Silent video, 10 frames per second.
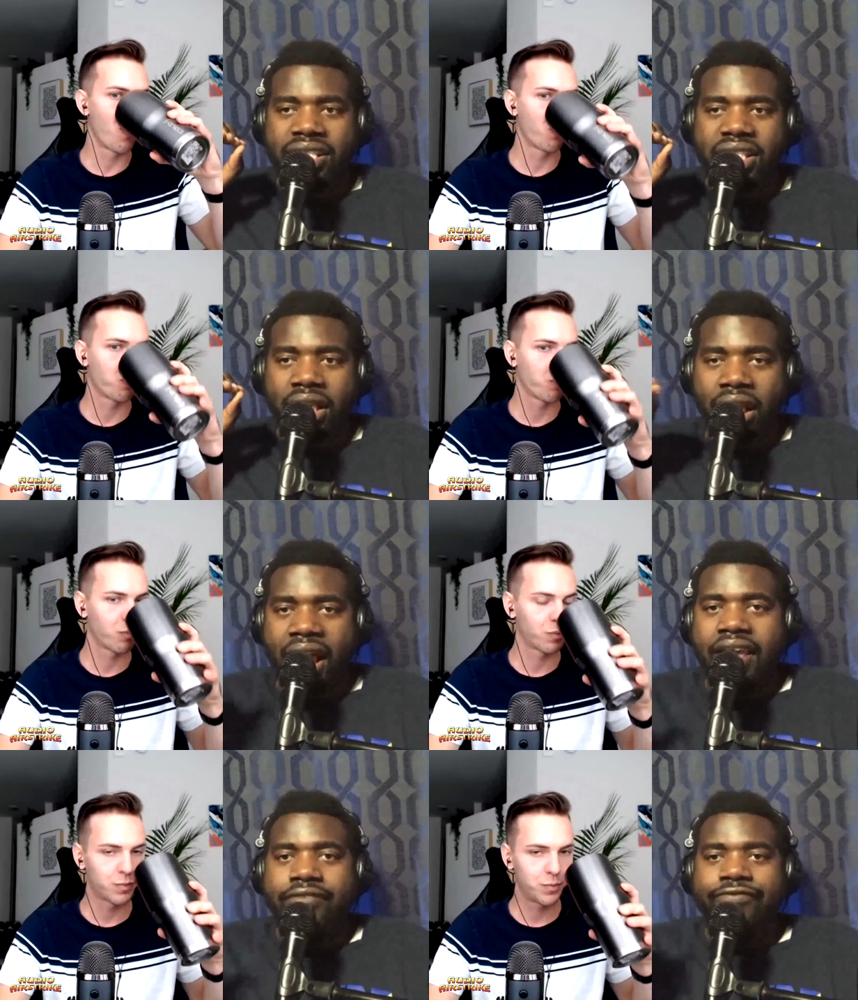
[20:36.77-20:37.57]
Speaker 1: is
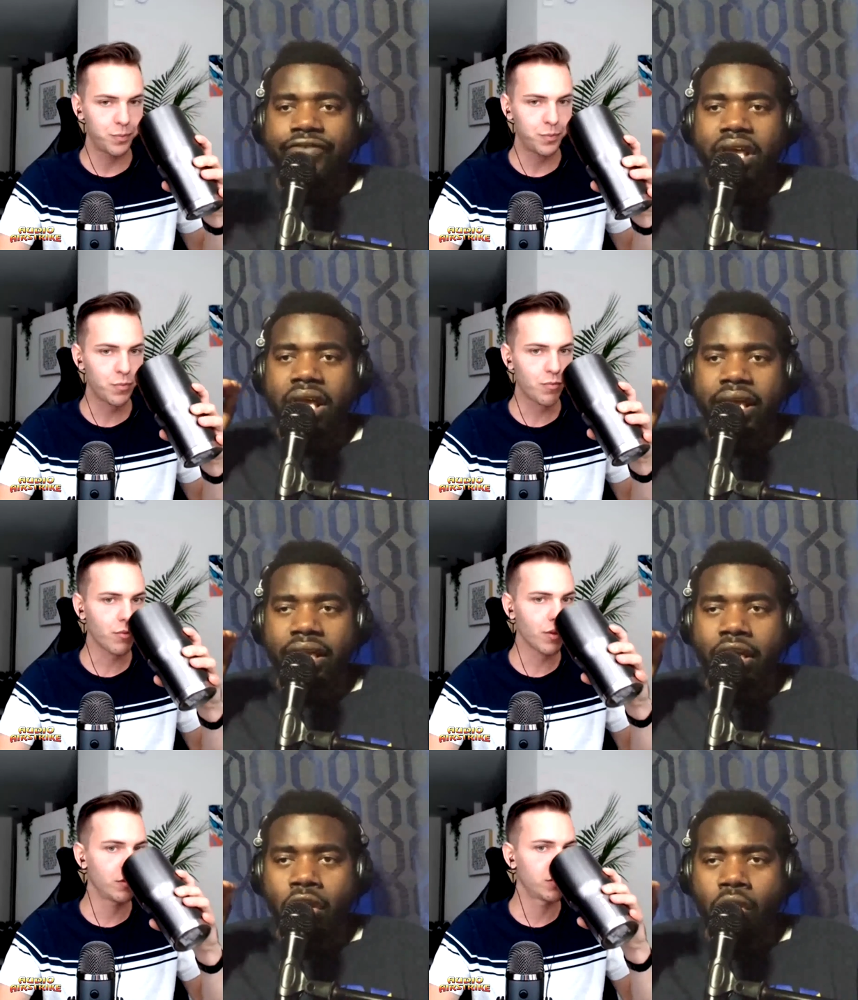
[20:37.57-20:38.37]
life
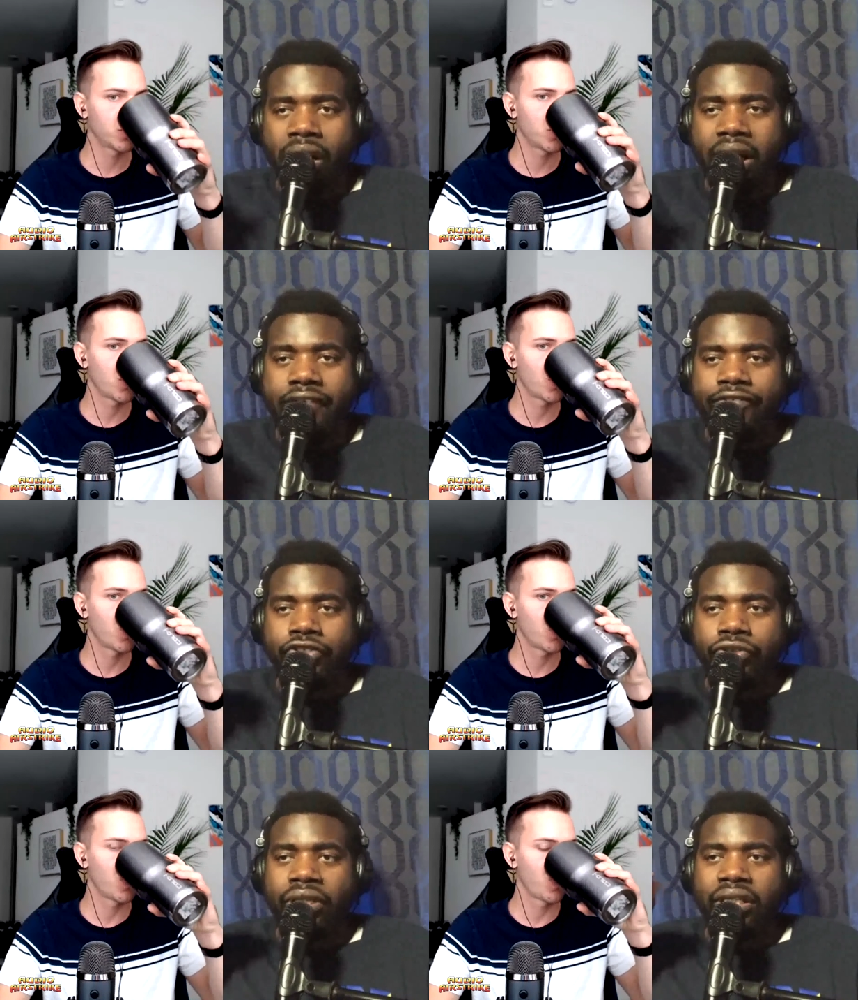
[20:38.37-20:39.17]
and going
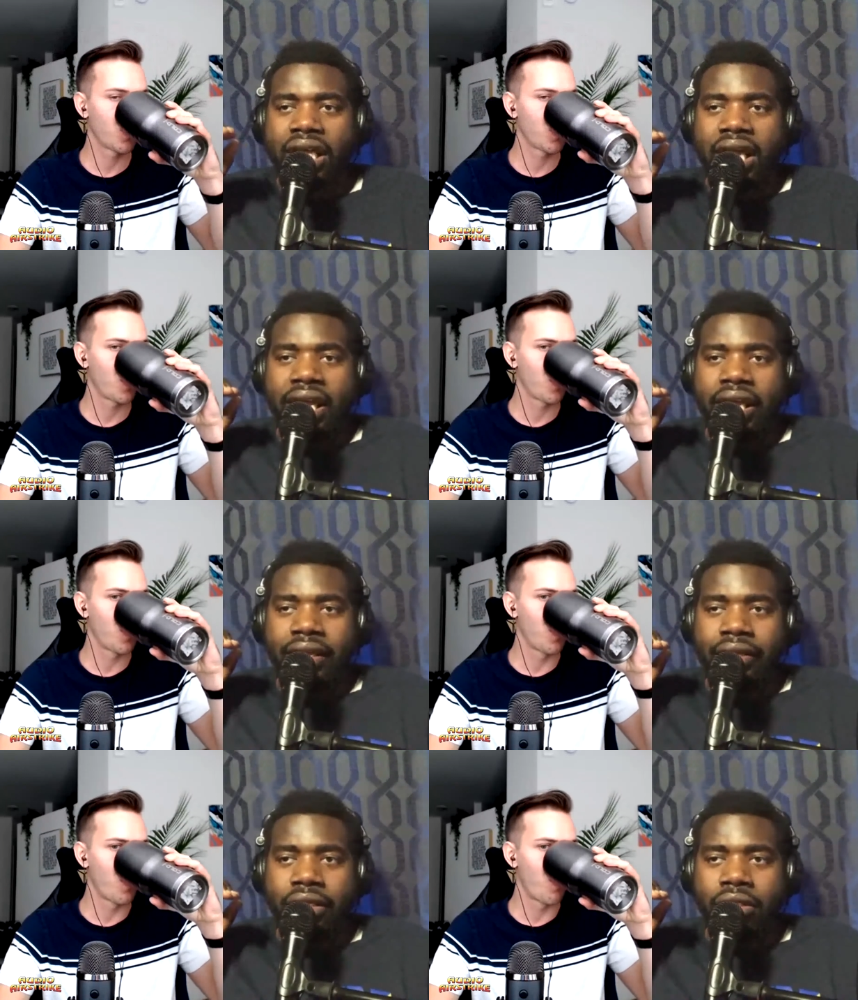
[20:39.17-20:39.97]
after it
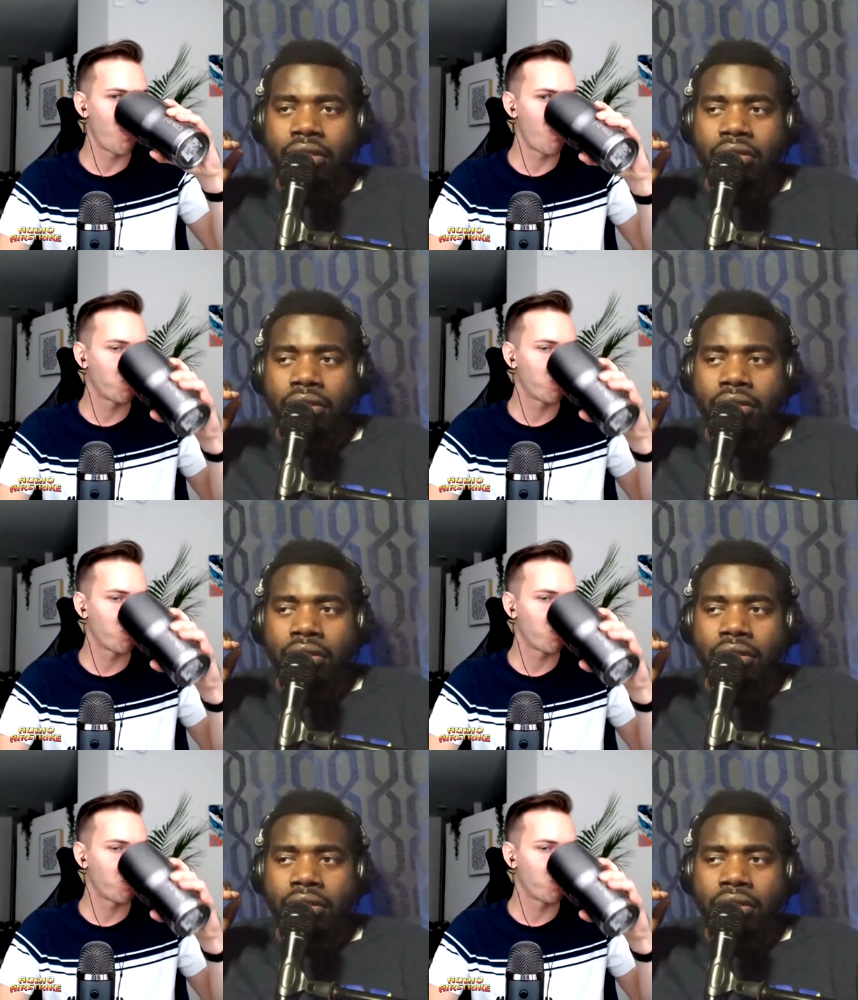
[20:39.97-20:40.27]
and